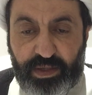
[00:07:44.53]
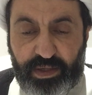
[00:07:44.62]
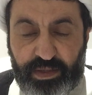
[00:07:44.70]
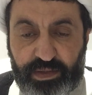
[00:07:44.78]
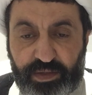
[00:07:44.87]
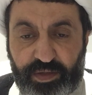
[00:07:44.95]

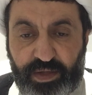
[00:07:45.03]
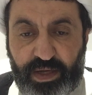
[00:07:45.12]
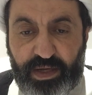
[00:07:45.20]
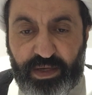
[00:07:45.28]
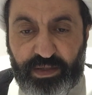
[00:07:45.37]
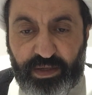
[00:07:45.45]
earth
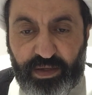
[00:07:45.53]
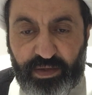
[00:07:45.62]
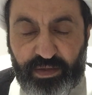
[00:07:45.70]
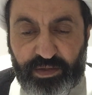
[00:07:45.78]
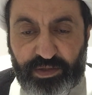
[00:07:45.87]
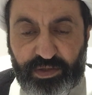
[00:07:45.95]
and
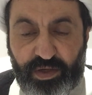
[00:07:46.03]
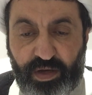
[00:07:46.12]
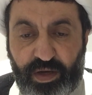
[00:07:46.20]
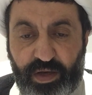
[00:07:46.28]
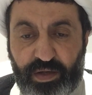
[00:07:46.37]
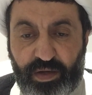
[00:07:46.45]

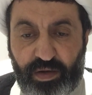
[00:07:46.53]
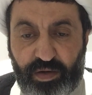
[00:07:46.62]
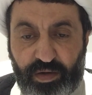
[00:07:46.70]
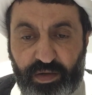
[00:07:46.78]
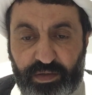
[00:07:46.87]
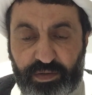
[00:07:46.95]
sky
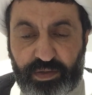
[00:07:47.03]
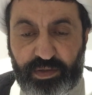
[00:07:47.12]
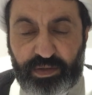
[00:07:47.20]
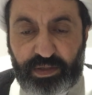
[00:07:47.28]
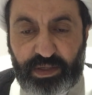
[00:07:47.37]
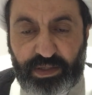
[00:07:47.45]
are
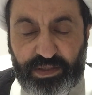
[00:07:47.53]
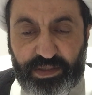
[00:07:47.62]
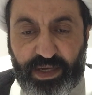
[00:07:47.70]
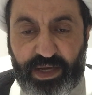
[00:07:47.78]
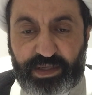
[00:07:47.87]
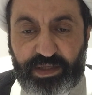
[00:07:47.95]

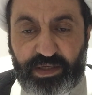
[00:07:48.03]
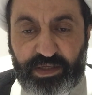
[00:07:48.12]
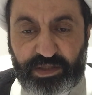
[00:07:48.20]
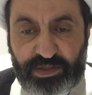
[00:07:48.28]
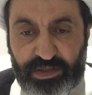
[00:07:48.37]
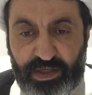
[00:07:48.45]
intact and
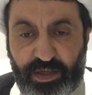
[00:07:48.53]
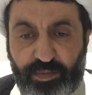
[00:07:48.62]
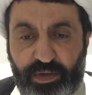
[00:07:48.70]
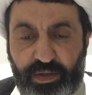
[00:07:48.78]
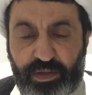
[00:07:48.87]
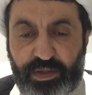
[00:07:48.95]

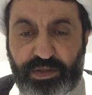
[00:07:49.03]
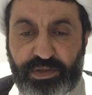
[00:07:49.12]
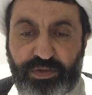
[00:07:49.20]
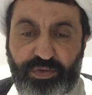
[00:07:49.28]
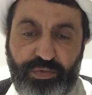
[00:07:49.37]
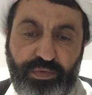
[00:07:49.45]
stable it's
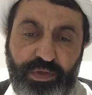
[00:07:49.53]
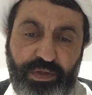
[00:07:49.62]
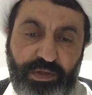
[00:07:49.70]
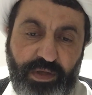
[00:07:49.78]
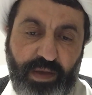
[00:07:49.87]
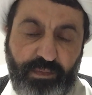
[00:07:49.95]
true in
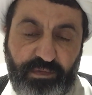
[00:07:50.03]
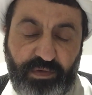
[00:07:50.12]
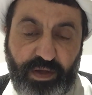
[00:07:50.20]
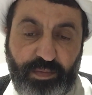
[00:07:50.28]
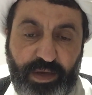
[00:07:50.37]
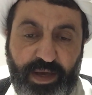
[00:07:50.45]
the time of
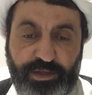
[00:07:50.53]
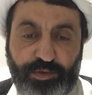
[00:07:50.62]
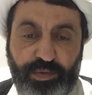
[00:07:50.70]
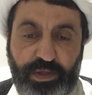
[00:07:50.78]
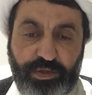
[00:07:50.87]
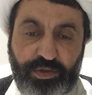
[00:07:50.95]
ghaiba as
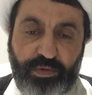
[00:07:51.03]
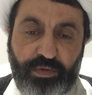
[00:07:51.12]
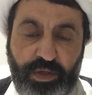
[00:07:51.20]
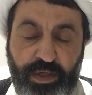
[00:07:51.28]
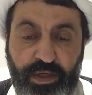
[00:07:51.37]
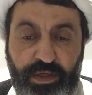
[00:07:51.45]
well so
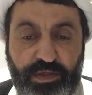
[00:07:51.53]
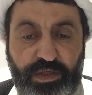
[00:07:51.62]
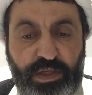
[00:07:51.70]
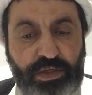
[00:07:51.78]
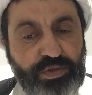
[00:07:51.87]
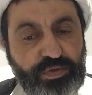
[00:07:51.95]

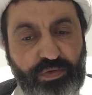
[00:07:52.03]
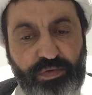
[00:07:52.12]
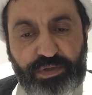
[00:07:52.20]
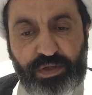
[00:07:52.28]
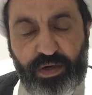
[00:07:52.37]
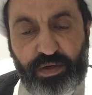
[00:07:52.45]
these
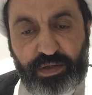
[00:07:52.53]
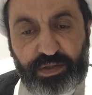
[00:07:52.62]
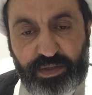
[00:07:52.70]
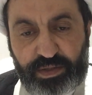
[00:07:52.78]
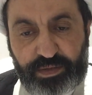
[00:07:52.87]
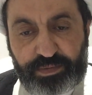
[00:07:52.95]
roles are
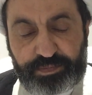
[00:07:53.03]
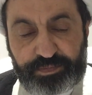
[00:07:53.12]
there